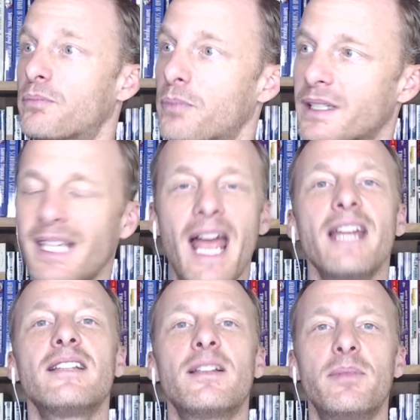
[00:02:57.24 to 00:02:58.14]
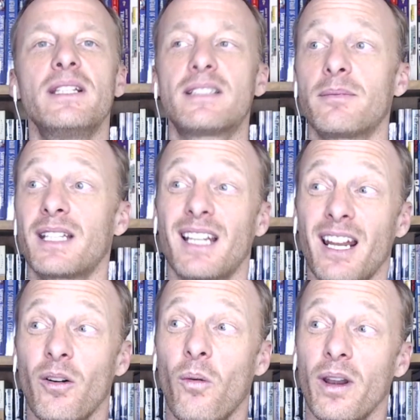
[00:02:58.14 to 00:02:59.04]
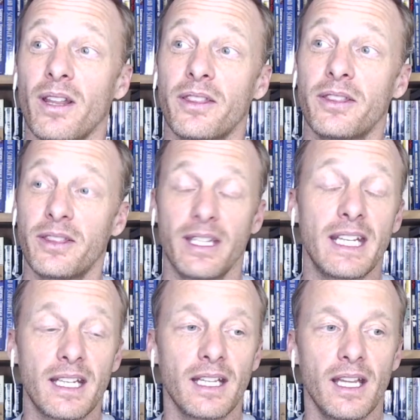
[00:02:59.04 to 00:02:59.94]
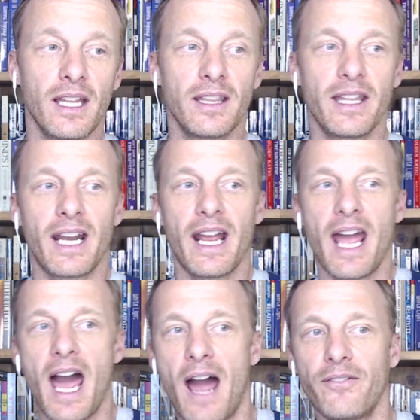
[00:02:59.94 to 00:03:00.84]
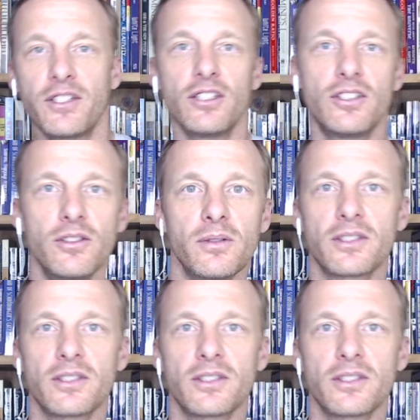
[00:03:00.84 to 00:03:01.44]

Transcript: pretend to be something, and I don't want to think that I have to do a